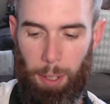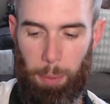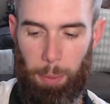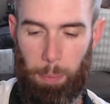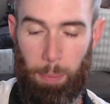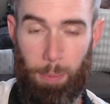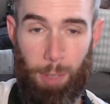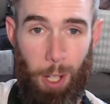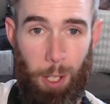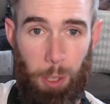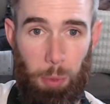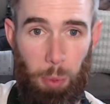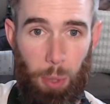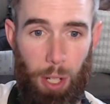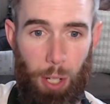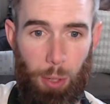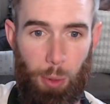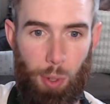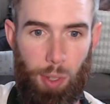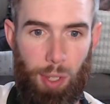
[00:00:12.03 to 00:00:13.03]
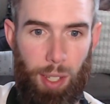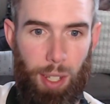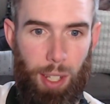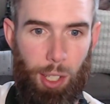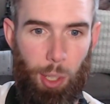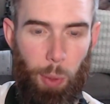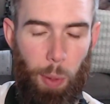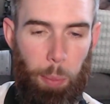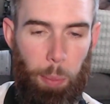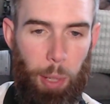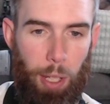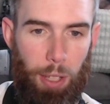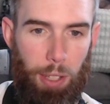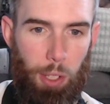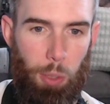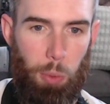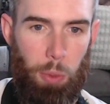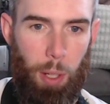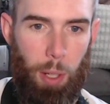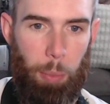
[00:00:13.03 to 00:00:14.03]
Sounds pretty interesting. So I picked
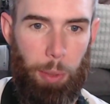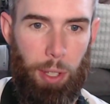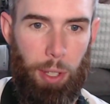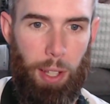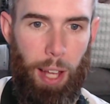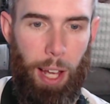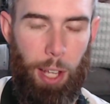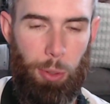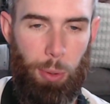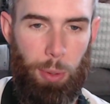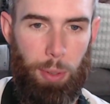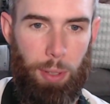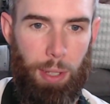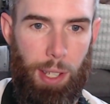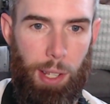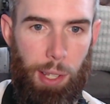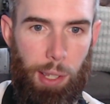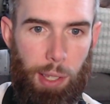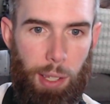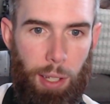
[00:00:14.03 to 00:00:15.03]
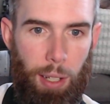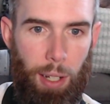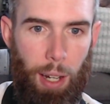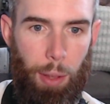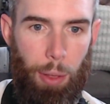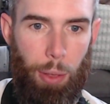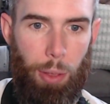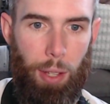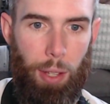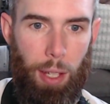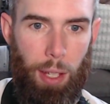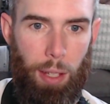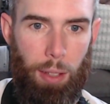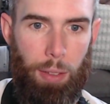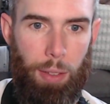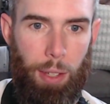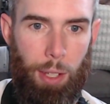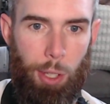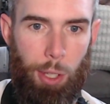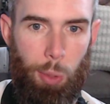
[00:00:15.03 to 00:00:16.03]
this one up at the last release, and I think
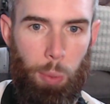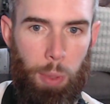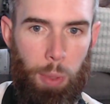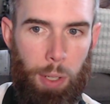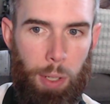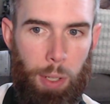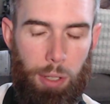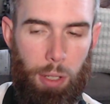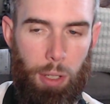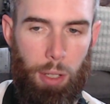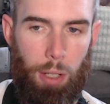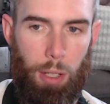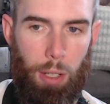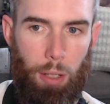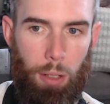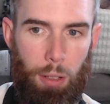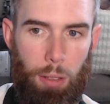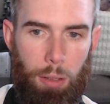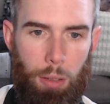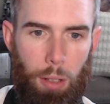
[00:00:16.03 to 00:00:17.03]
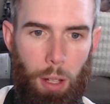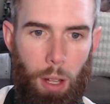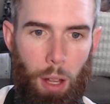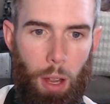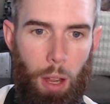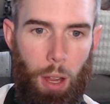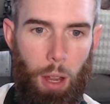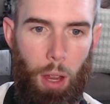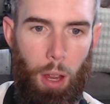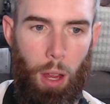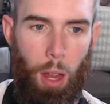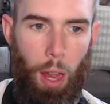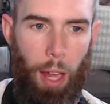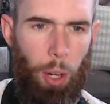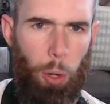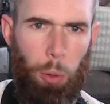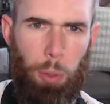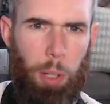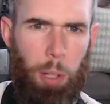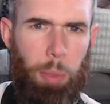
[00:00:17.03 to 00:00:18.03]
this was had
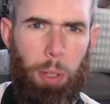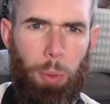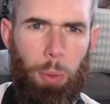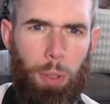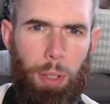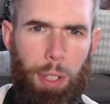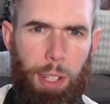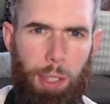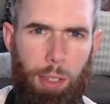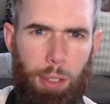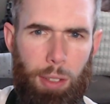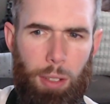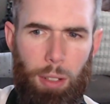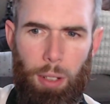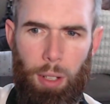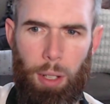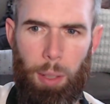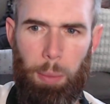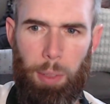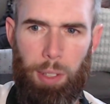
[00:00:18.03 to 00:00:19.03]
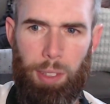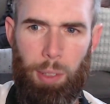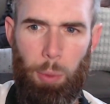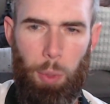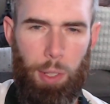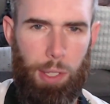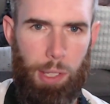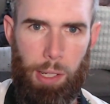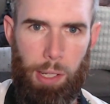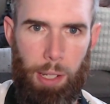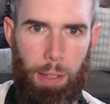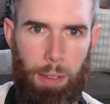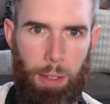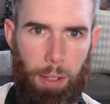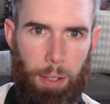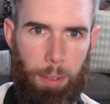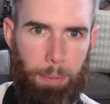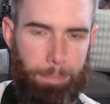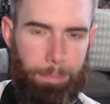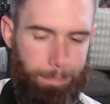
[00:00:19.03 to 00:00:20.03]
already been released because it wasn't in
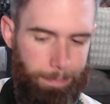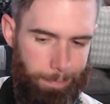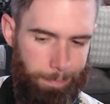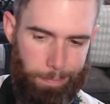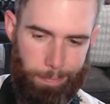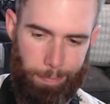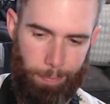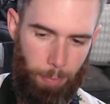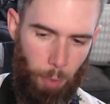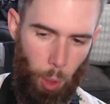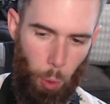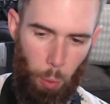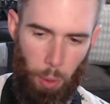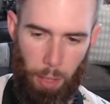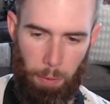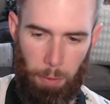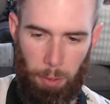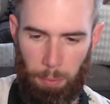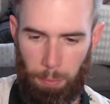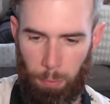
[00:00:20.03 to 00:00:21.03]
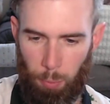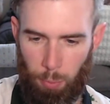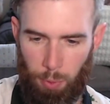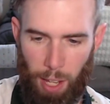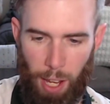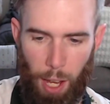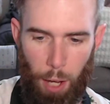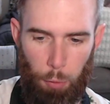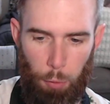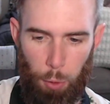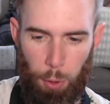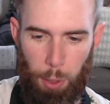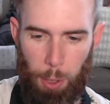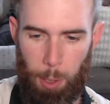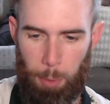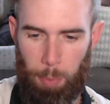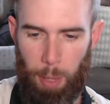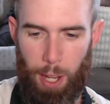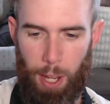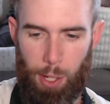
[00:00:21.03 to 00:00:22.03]
the whatever day of release
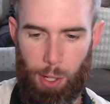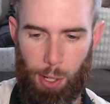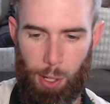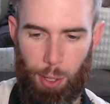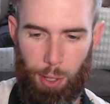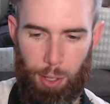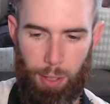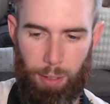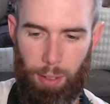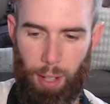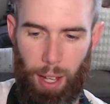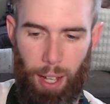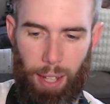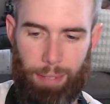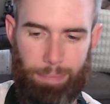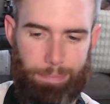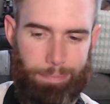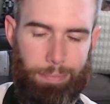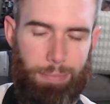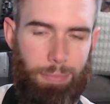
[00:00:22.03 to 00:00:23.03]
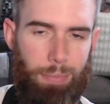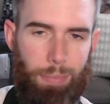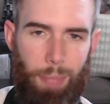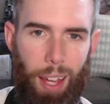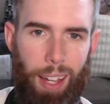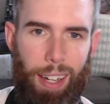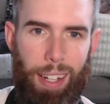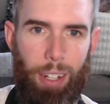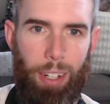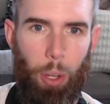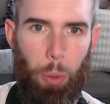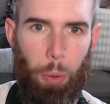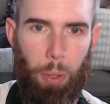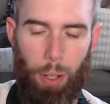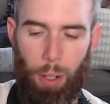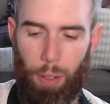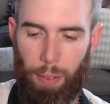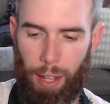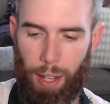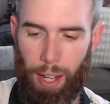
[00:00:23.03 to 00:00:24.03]
pages, and I didn't know what
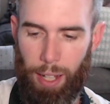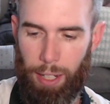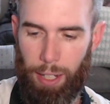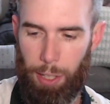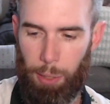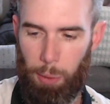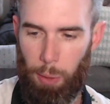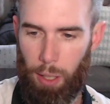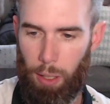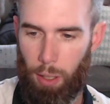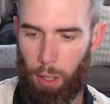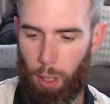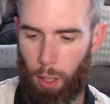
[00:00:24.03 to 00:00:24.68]
all they had anyway.